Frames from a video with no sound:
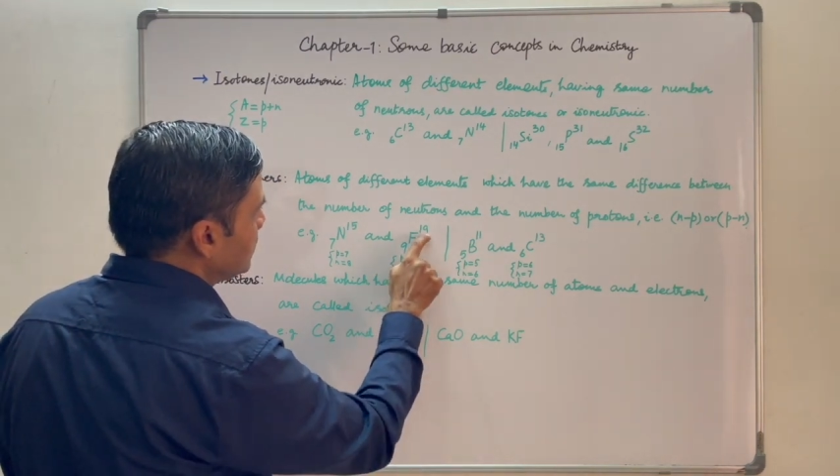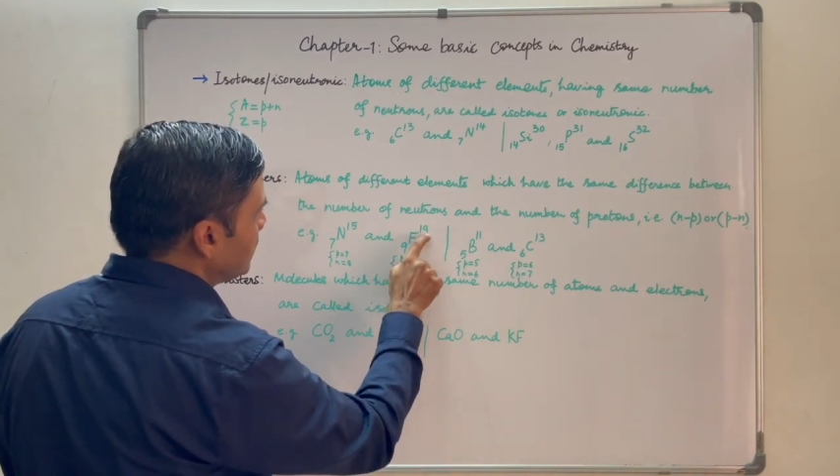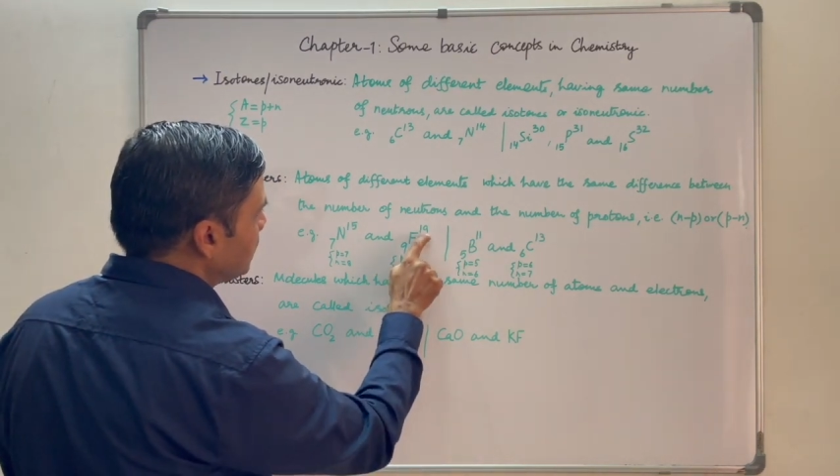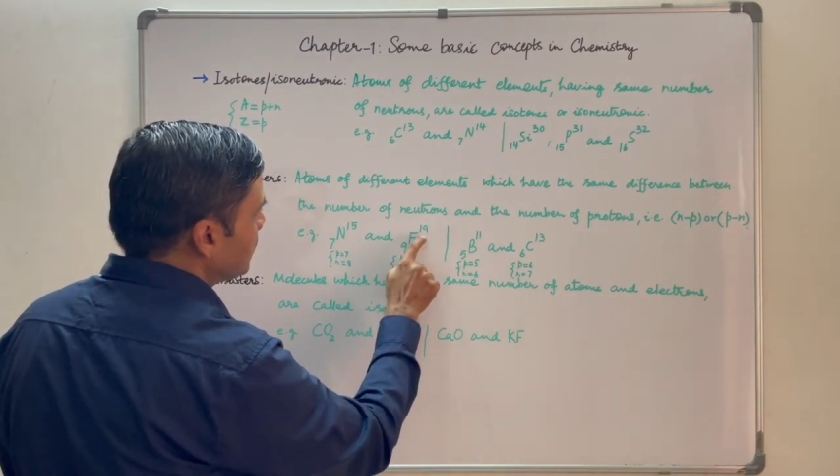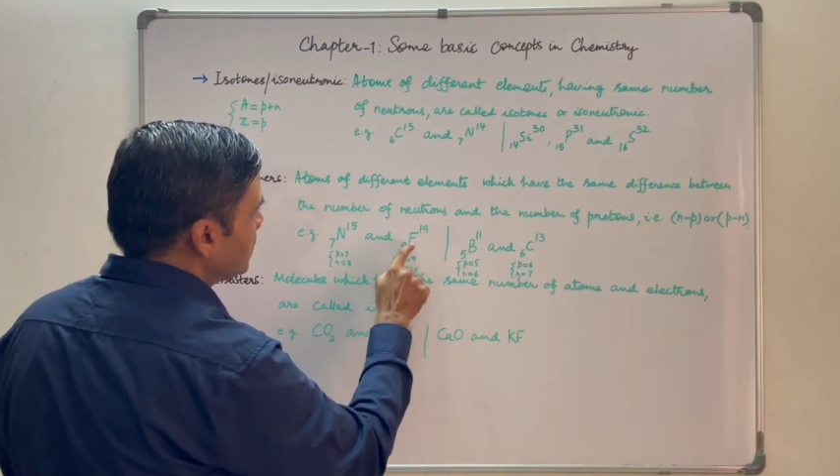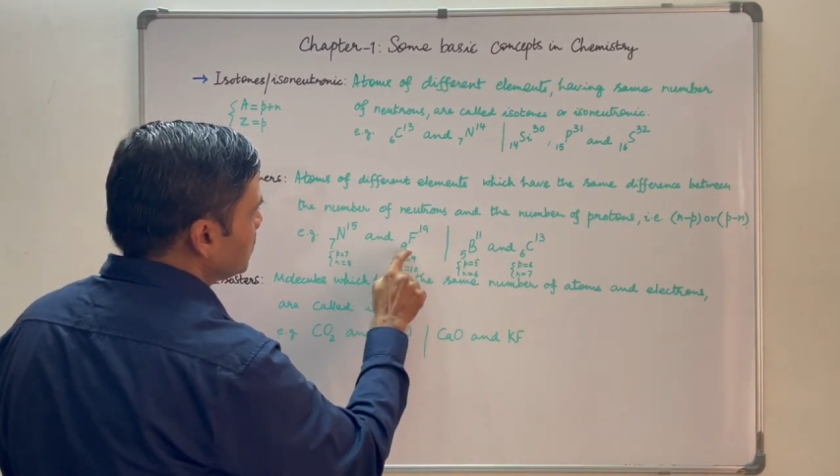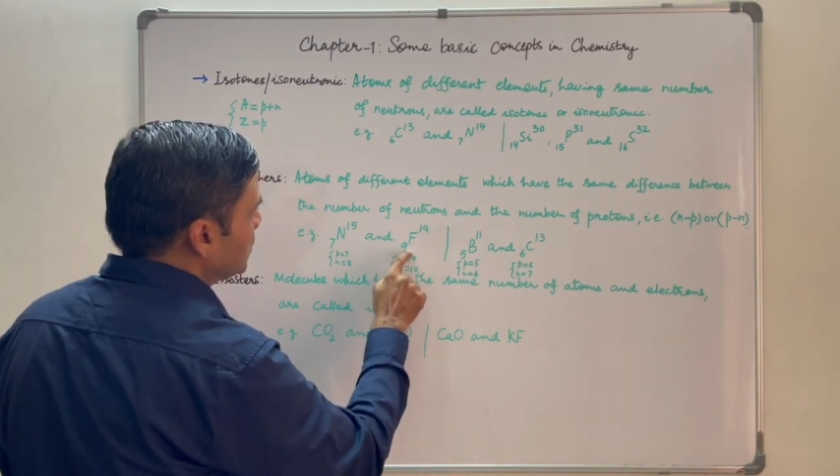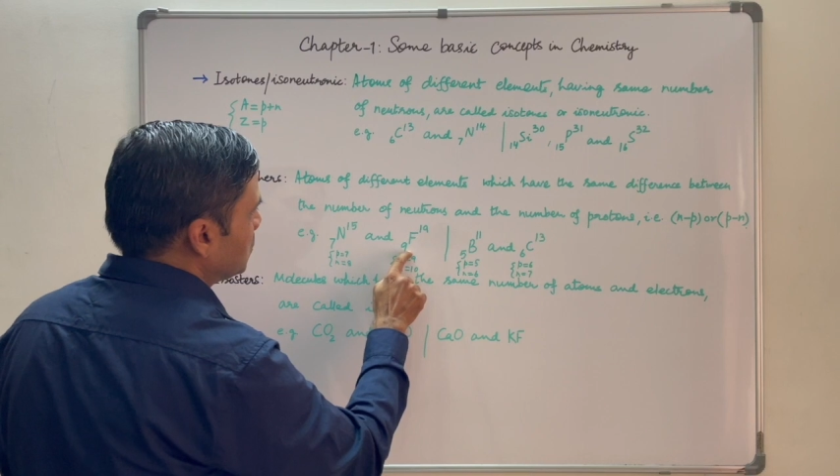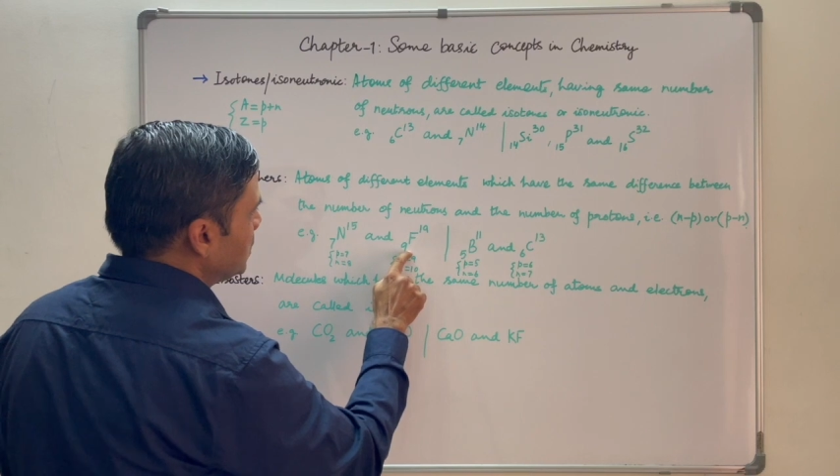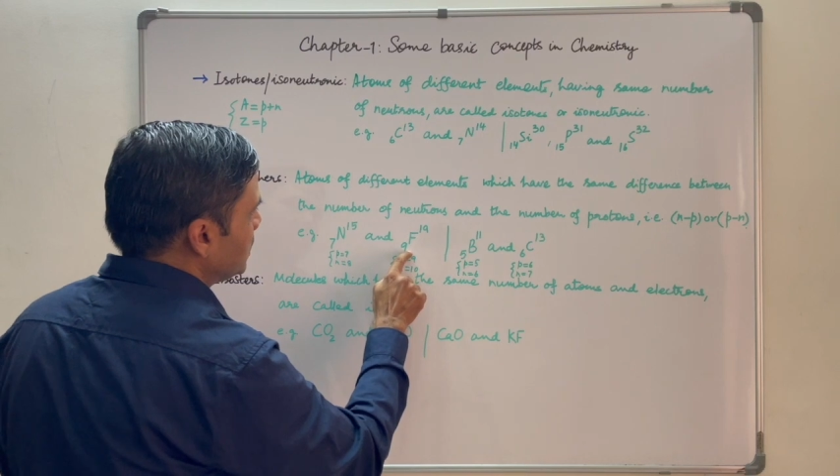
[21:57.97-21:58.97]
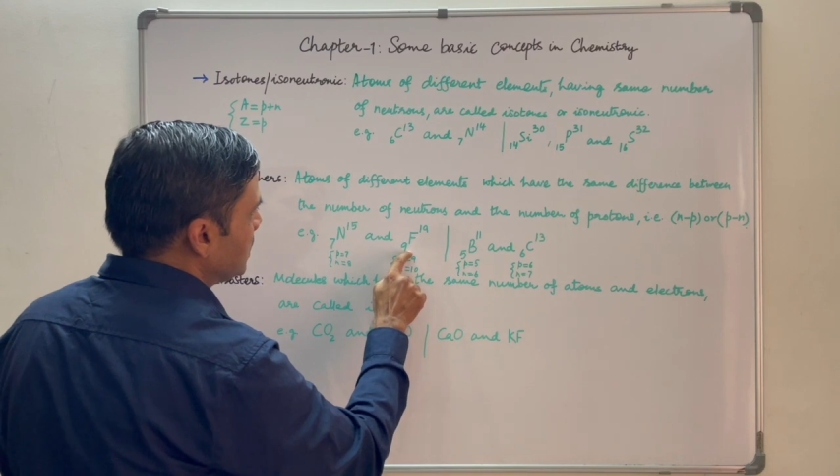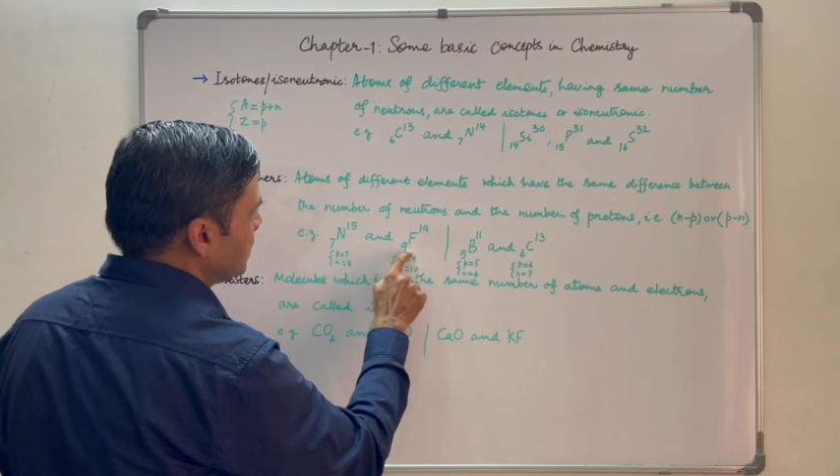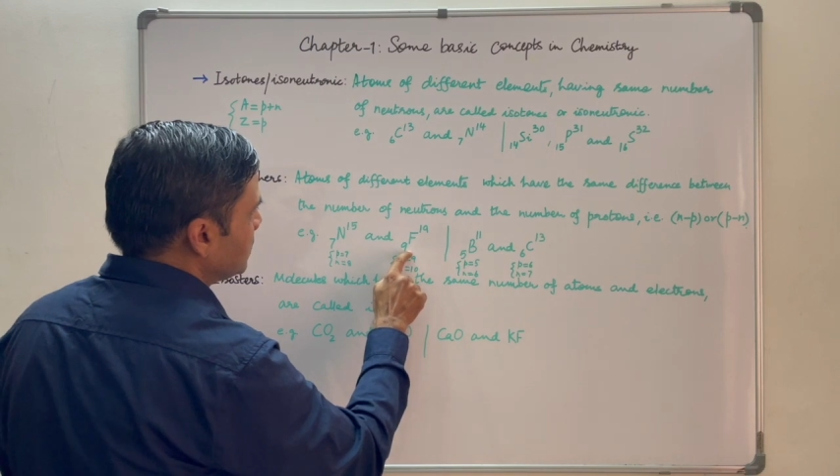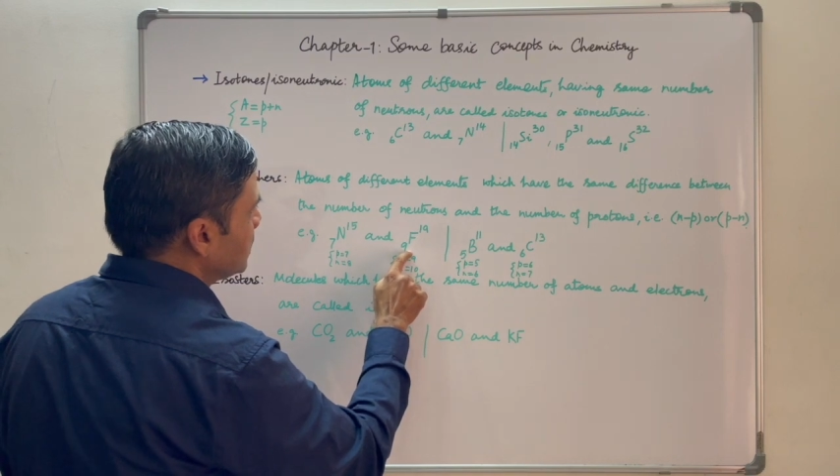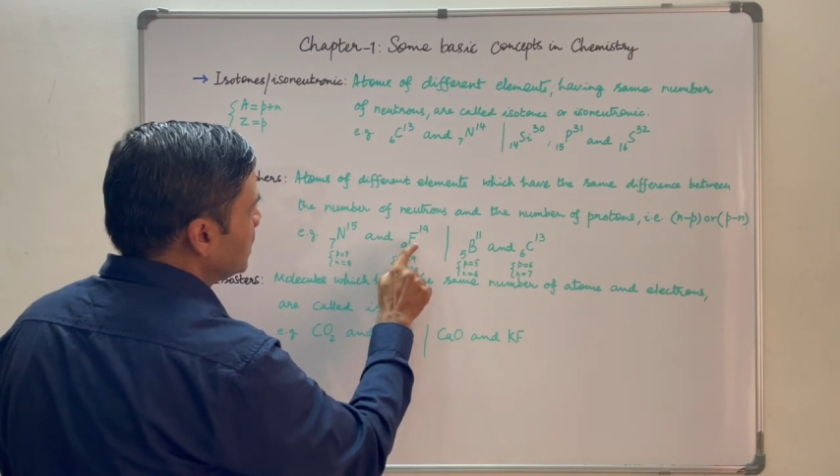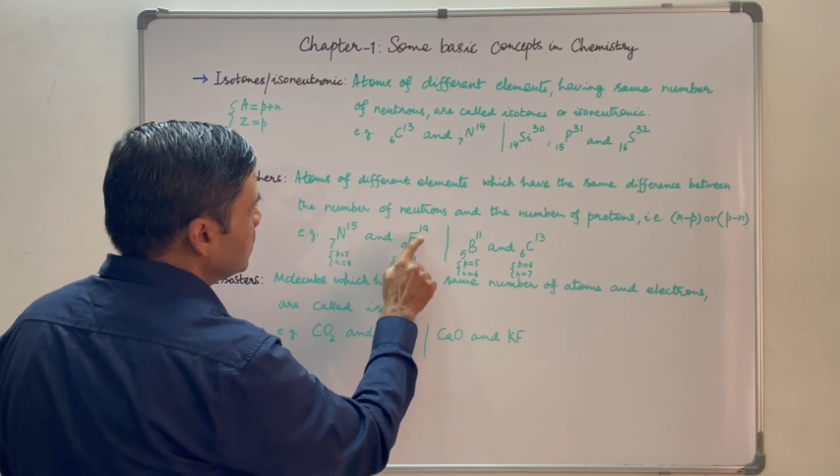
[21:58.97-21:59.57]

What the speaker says: difference between these.